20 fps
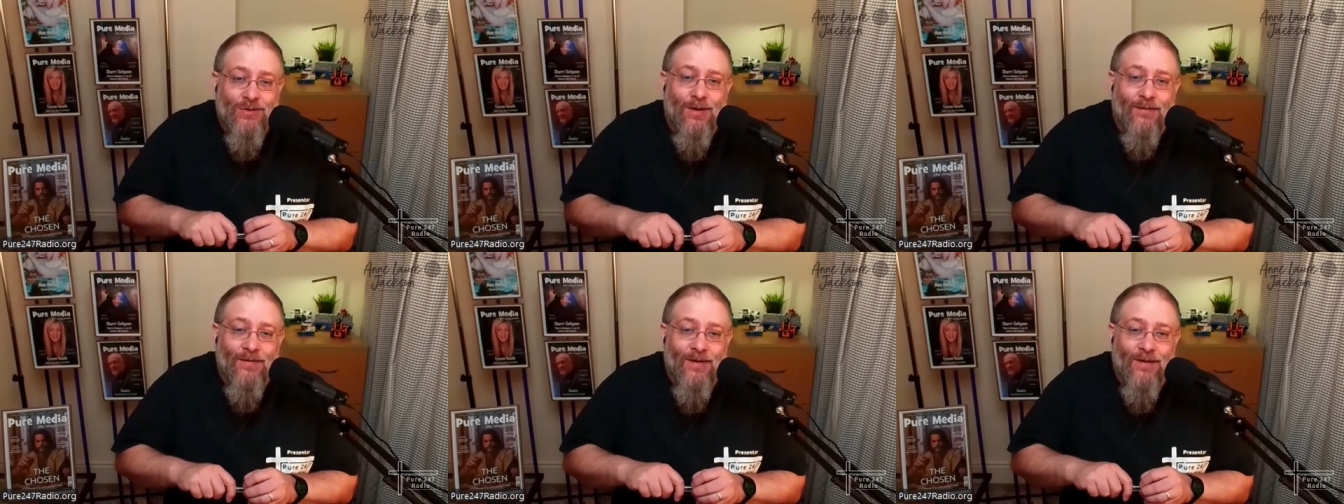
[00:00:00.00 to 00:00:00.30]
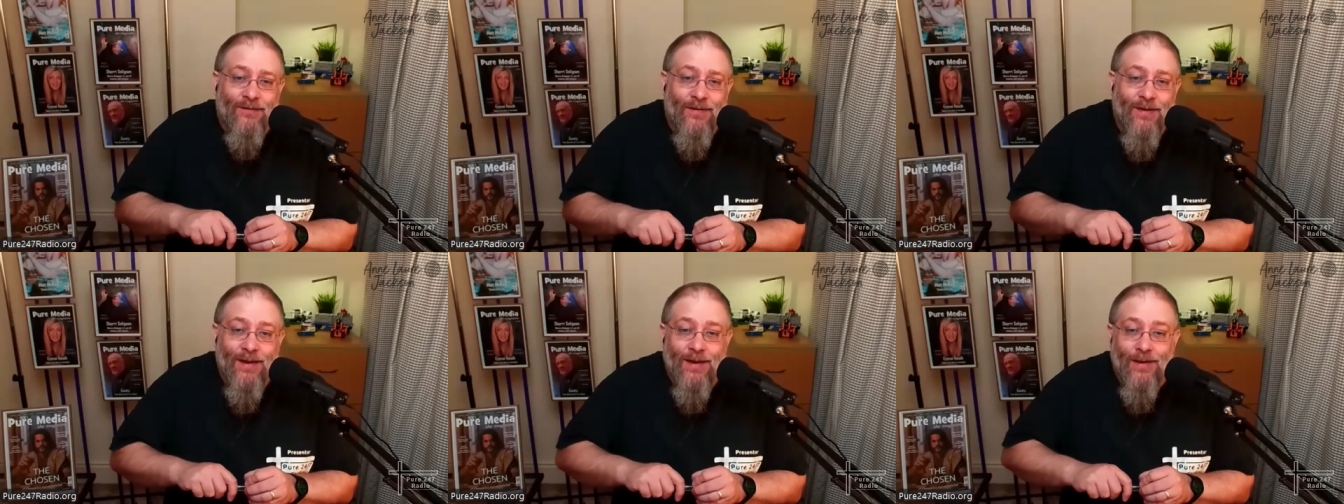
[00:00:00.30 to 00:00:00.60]
drive
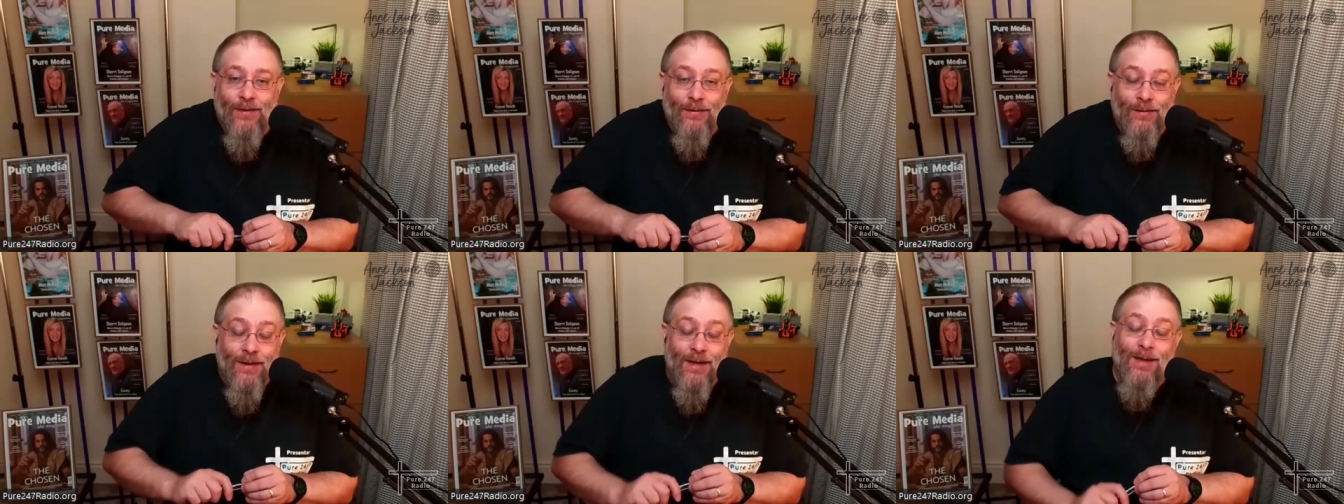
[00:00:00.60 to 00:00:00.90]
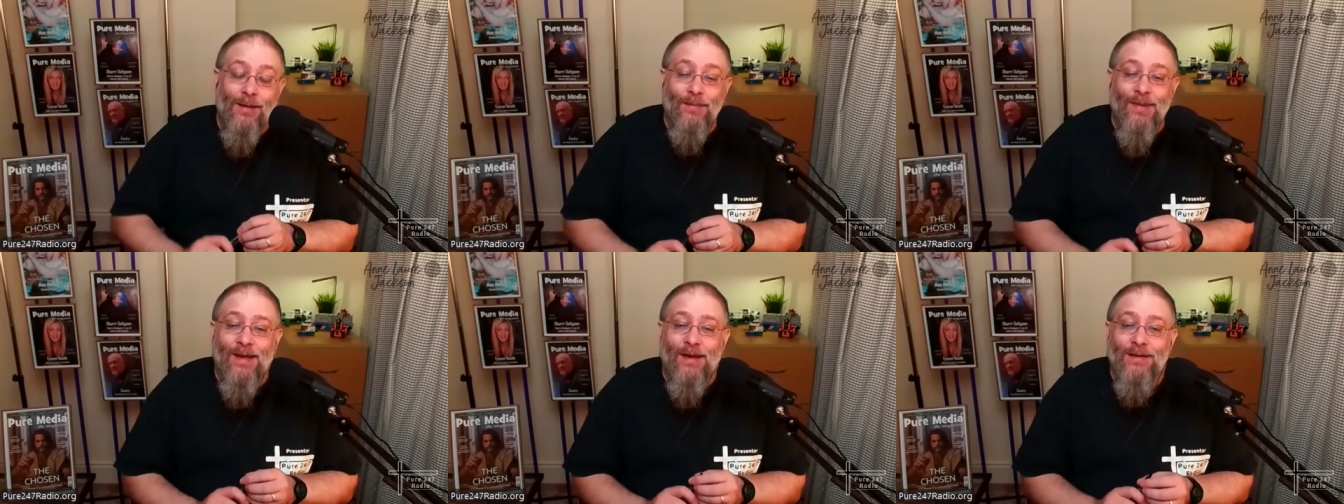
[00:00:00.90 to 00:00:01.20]
this vehicle
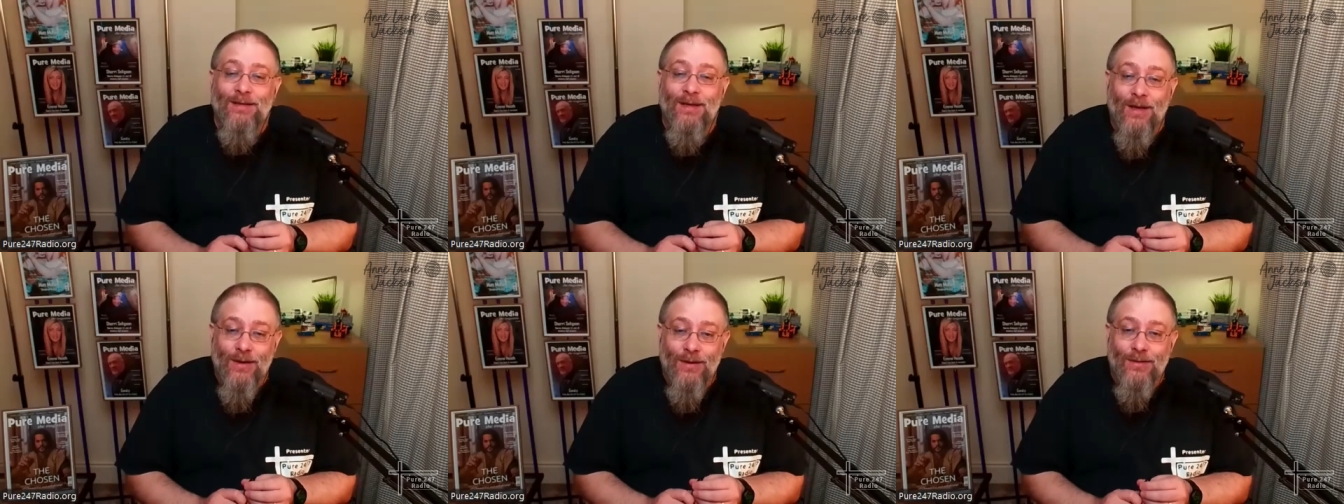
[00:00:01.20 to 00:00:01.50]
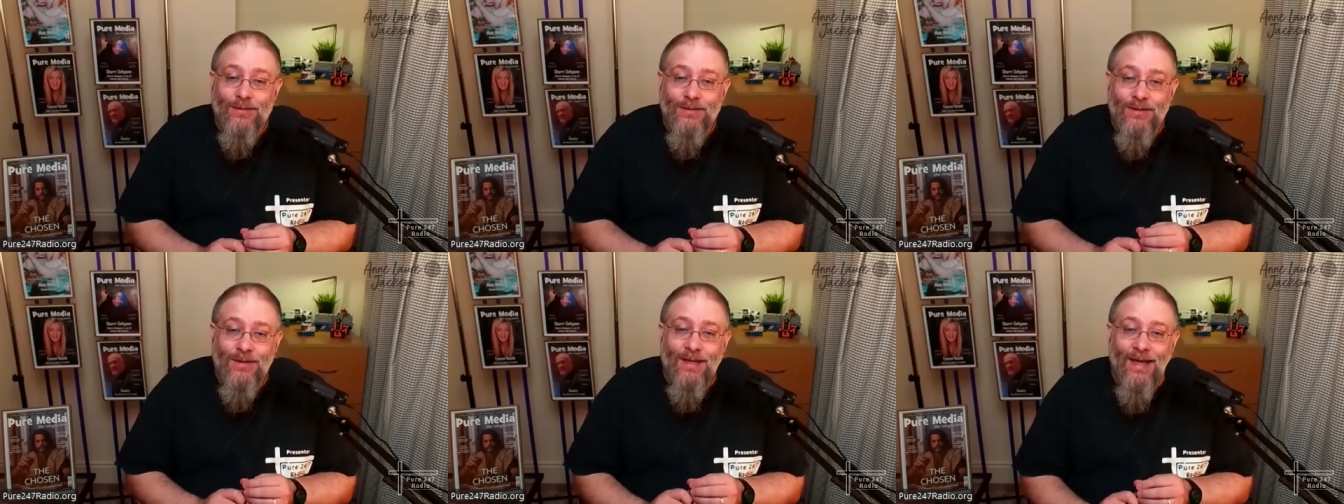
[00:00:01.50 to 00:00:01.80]
because I
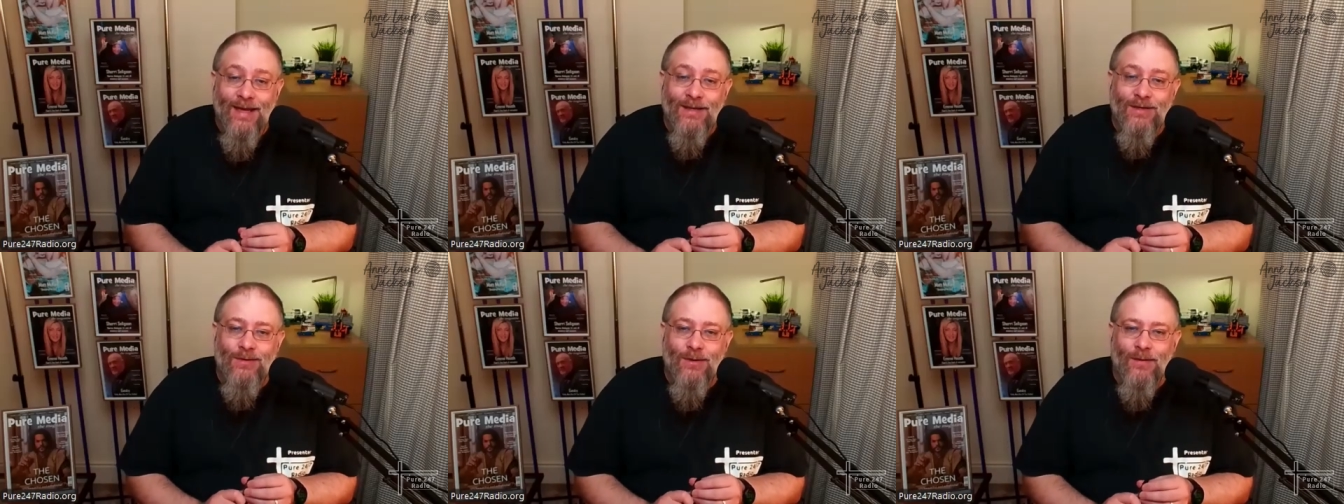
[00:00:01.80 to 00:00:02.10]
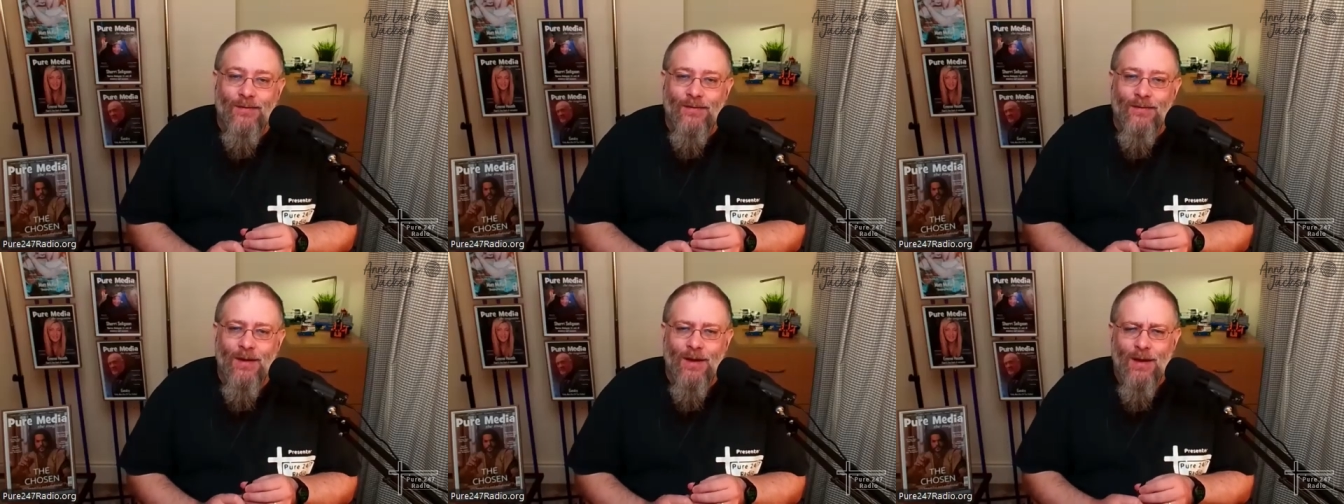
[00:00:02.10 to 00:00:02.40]
can't turn the heater
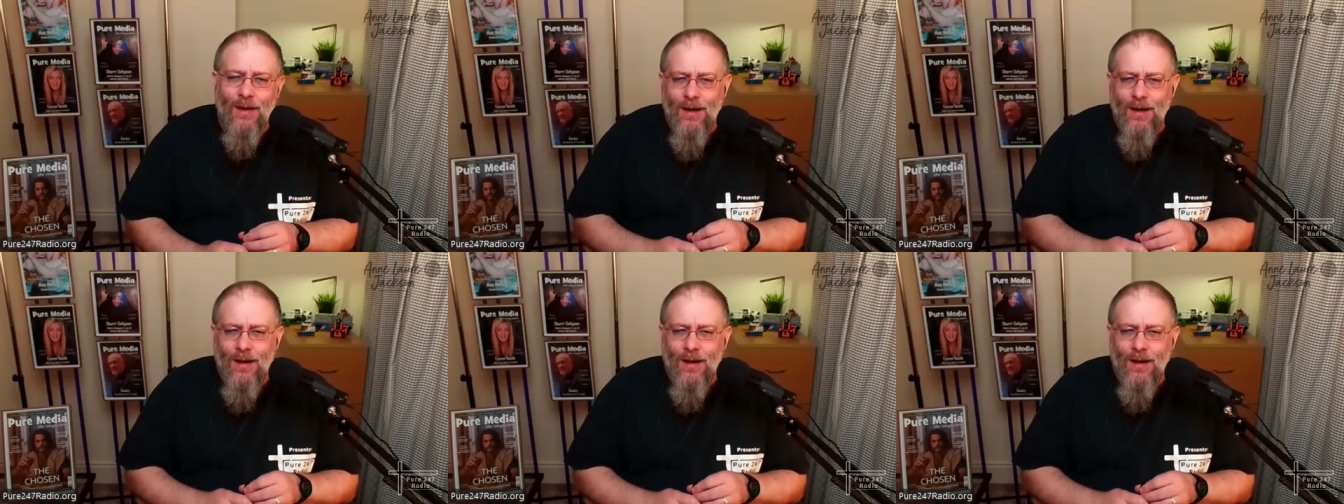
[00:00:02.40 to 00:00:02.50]
off.